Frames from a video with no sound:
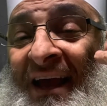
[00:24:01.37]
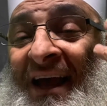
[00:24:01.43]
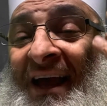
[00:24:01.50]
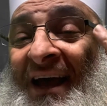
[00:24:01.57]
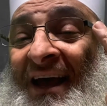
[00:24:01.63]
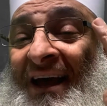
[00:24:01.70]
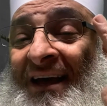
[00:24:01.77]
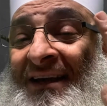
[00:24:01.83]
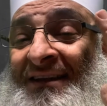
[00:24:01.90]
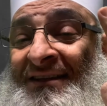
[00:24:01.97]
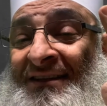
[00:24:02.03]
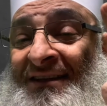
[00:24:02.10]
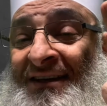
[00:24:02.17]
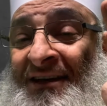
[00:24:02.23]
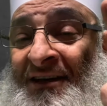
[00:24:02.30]

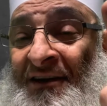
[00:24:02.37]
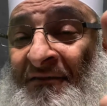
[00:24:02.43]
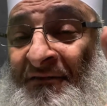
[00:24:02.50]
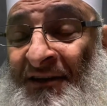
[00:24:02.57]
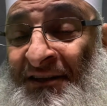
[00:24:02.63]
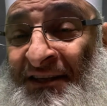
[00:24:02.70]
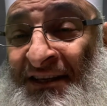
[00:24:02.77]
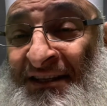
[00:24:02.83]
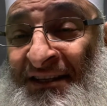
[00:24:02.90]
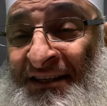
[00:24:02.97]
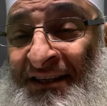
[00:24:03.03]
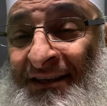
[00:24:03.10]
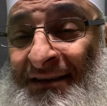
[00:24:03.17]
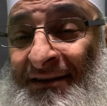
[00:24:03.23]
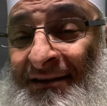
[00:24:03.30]
and covered his
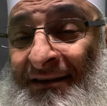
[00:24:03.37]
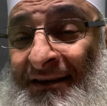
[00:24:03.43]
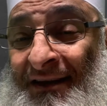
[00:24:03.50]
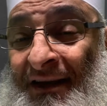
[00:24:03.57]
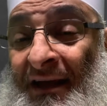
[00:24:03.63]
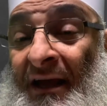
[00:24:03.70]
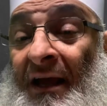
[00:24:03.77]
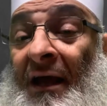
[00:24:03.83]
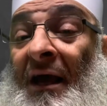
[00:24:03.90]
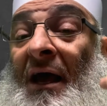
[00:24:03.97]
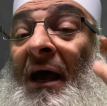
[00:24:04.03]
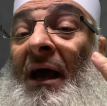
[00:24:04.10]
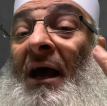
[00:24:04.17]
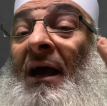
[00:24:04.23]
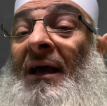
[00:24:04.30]
need,
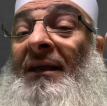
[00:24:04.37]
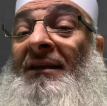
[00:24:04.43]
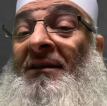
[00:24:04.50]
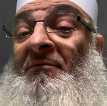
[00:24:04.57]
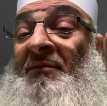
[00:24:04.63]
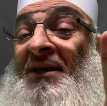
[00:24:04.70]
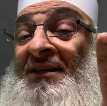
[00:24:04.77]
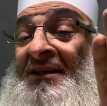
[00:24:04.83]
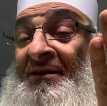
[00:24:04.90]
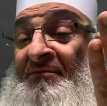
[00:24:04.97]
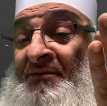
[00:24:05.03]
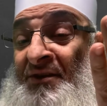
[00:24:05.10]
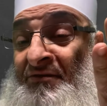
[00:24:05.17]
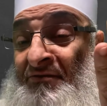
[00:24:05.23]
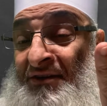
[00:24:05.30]
and they made him
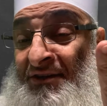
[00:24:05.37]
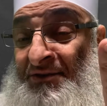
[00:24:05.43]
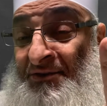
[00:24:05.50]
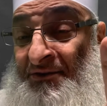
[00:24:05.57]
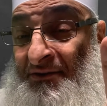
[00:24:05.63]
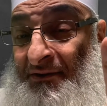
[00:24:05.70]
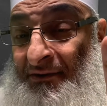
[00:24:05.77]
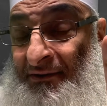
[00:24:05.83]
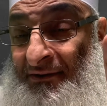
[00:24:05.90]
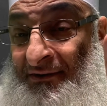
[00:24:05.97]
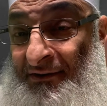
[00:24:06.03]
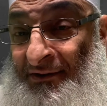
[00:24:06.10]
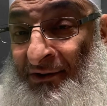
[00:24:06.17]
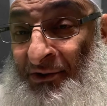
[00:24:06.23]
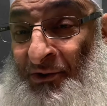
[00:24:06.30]
the reason
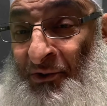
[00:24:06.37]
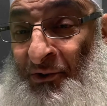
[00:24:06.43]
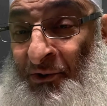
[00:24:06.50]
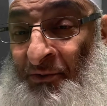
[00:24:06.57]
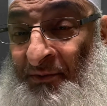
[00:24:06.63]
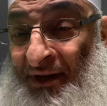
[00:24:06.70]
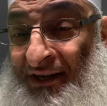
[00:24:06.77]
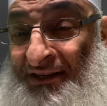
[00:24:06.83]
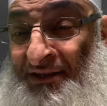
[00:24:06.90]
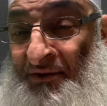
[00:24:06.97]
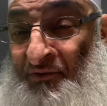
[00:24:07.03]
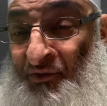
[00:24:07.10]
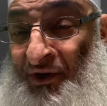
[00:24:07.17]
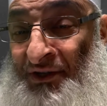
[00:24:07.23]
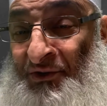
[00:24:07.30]
to make
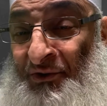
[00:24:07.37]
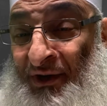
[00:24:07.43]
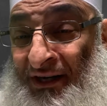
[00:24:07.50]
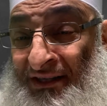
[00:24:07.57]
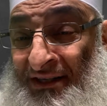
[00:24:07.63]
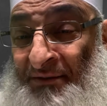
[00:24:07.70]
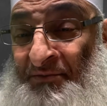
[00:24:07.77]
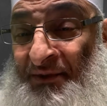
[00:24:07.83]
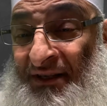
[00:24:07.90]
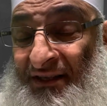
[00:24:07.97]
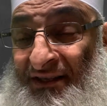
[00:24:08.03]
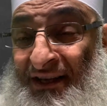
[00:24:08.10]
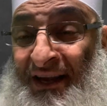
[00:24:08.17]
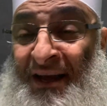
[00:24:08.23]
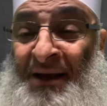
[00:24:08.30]
someone to accept
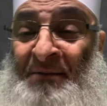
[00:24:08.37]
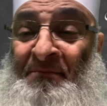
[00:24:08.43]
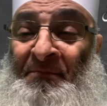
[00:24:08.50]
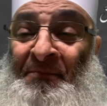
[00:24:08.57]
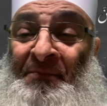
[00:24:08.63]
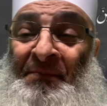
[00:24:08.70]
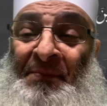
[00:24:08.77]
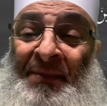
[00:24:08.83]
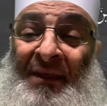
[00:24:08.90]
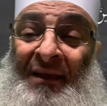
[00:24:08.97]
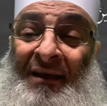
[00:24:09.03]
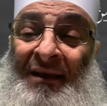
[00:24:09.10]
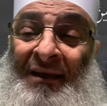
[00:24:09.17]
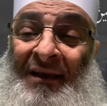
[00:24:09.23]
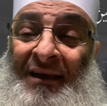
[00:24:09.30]
Islam.
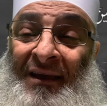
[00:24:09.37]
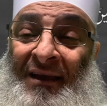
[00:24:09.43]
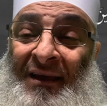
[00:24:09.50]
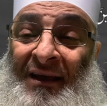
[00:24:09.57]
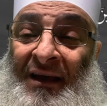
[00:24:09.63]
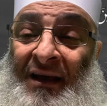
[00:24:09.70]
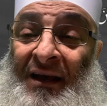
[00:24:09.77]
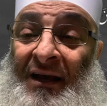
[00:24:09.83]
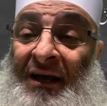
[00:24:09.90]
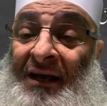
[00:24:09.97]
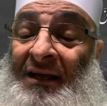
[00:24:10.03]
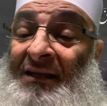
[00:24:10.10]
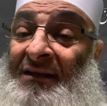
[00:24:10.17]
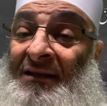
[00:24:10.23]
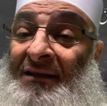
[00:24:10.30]

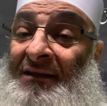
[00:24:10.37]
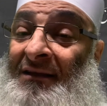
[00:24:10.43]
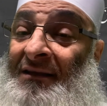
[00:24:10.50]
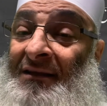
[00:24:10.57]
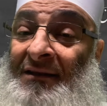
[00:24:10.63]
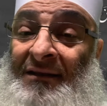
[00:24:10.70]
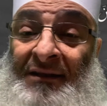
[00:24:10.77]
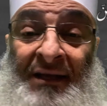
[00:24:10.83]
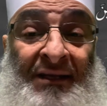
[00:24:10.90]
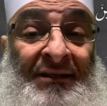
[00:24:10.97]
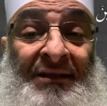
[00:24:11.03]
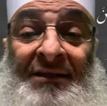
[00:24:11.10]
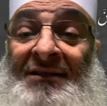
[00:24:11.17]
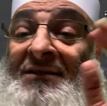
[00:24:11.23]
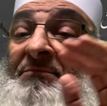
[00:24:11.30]
And that
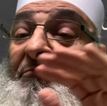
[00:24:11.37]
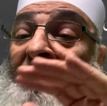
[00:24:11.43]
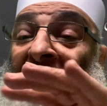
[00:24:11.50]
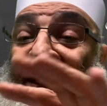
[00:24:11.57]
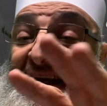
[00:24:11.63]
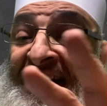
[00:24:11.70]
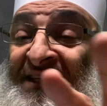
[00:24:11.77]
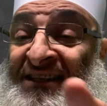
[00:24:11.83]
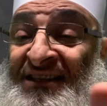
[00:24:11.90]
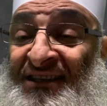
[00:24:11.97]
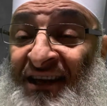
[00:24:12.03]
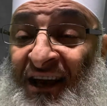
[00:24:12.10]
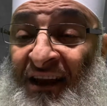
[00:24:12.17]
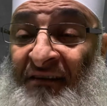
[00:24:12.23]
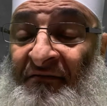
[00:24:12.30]
is by
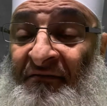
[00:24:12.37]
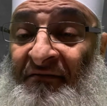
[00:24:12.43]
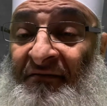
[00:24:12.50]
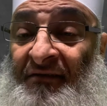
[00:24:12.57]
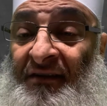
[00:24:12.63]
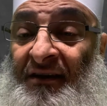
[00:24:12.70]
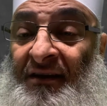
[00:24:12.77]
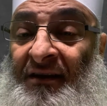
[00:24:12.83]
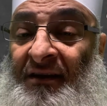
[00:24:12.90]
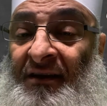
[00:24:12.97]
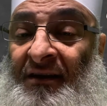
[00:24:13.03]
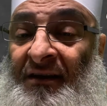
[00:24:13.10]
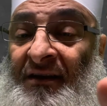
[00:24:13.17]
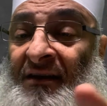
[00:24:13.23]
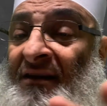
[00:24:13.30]
itself
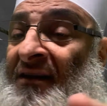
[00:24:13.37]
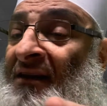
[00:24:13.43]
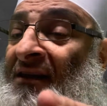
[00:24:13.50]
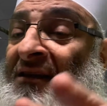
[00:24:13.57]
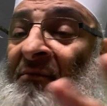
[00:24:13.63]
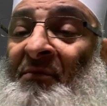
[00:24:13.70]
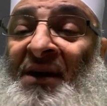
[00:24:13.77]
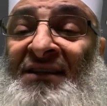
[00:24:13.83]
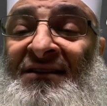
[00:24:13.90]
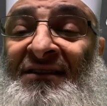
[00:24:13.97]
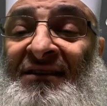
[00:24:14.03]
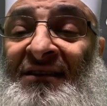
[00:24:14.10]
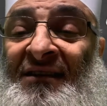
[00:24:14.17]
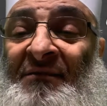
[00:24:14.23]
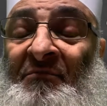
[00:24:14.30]
the best,
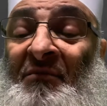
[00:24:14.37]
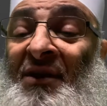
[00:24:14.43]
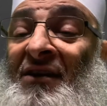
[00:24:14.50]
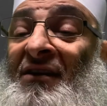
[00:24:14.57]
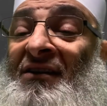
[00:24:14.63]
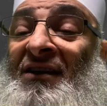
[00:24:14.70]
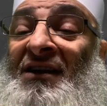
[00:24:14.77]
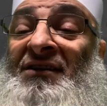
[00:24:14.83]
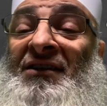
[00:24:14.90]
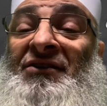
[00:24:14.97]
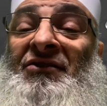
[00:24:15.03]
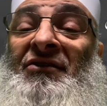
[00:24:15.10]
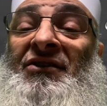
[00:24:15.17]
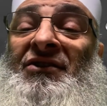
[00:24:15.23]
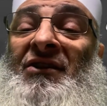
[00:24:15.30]
better than the
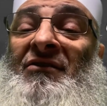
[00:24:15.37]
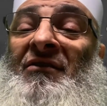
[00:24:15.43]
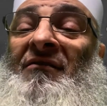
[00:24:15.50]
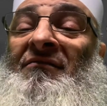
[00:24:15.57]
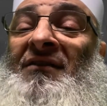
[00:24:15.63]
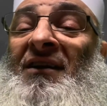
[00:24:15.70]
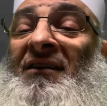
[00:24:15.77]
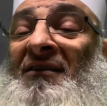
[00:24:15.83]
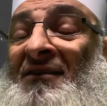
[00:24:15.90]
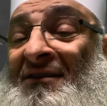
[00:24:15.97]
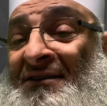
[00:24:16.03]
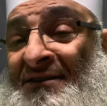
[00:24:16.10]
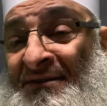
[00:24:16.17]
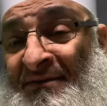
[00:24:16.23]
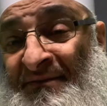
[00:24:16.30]
treasure of the earth.